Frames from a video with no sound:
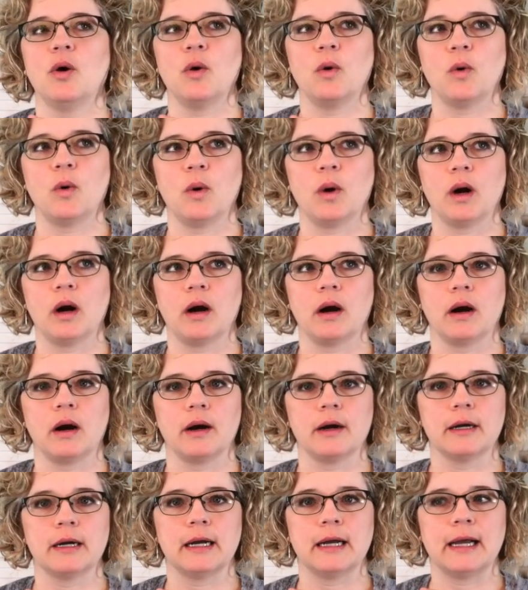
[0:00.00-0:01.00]

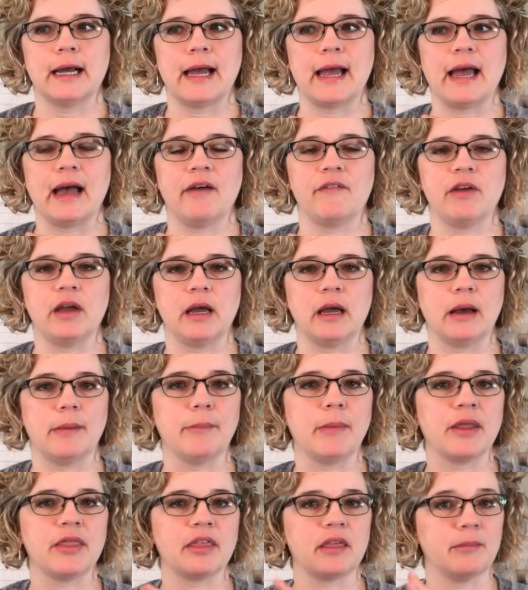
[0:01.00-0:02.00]
or having a
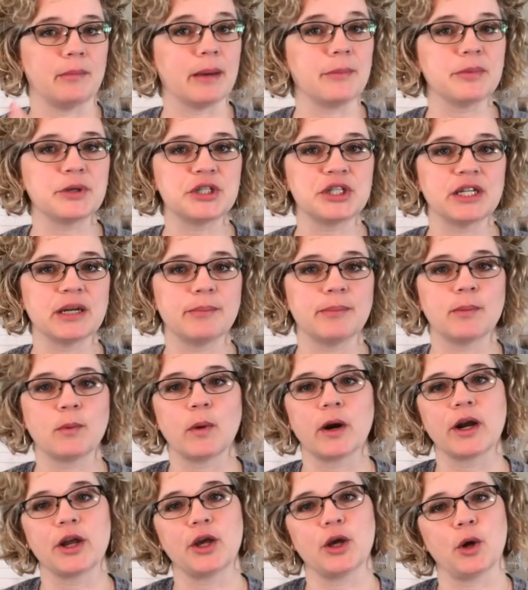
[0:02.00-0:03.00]
monthly membership
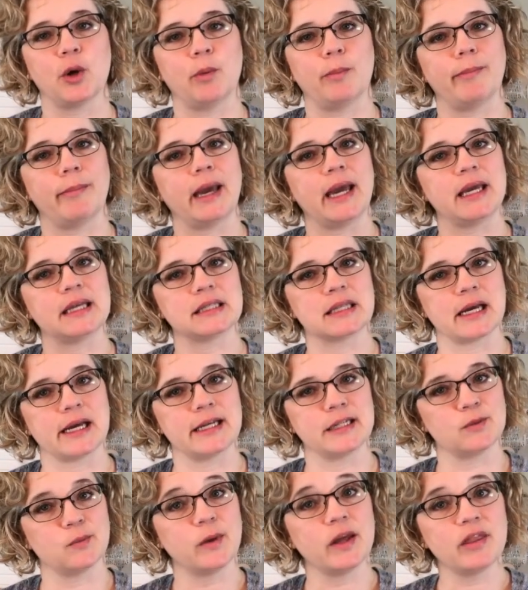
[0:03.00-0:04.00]
where you make
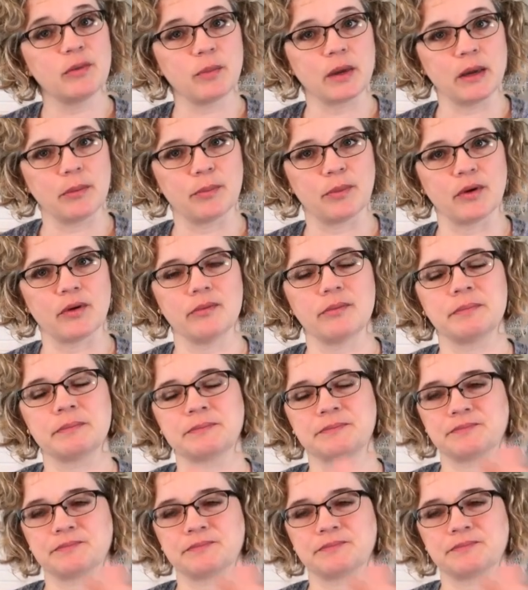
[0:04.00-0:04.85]
signs with people.